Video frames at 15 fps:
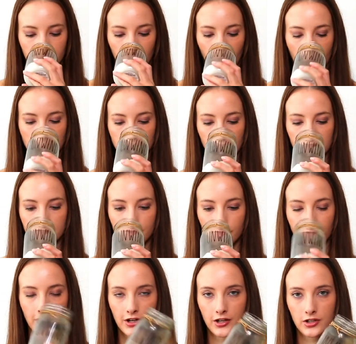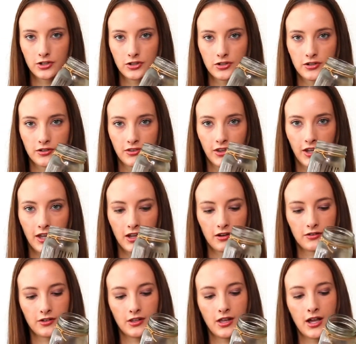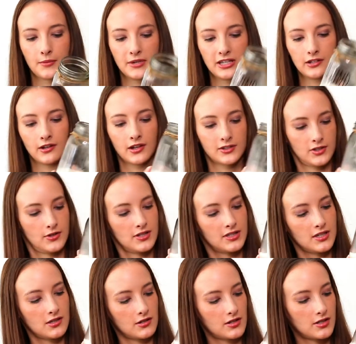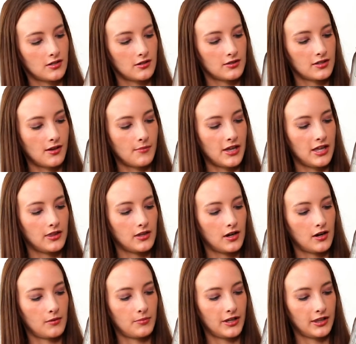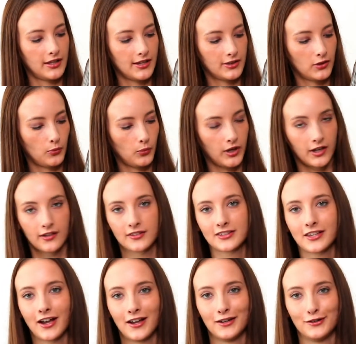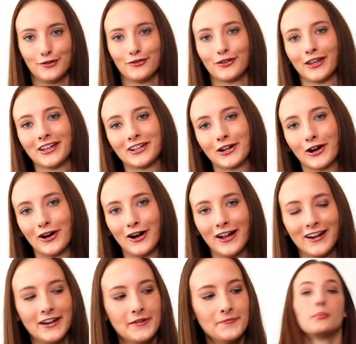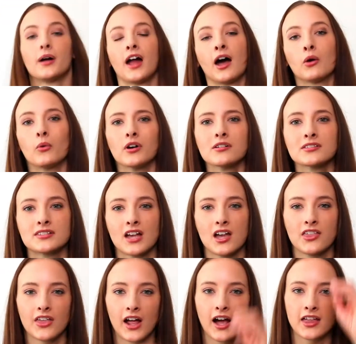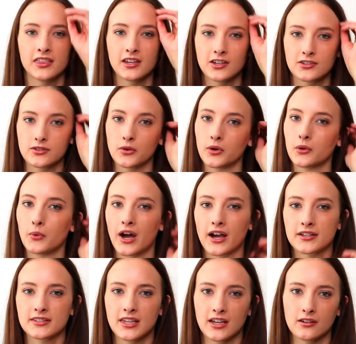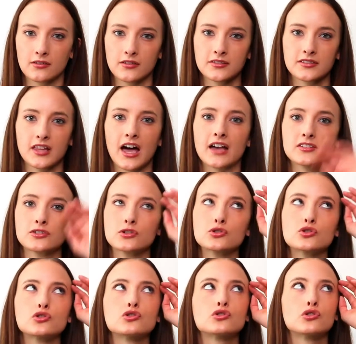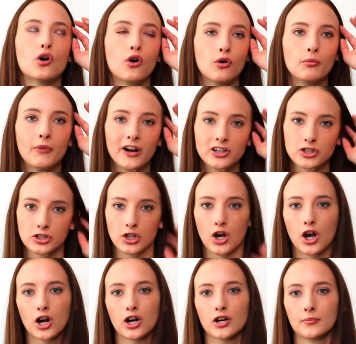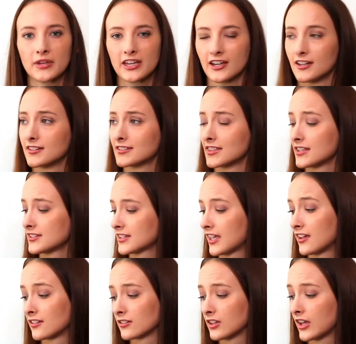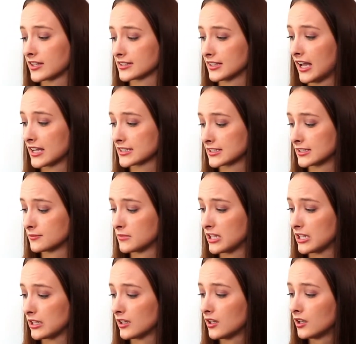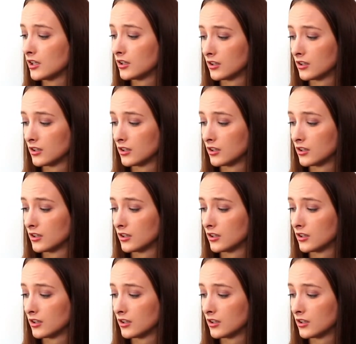I just finished the candle. I mean, as you can see, there's still some in there, but like the wick is kind of like gone. But I will say that I think soy wax candles last so much longer, because this candle has lasted me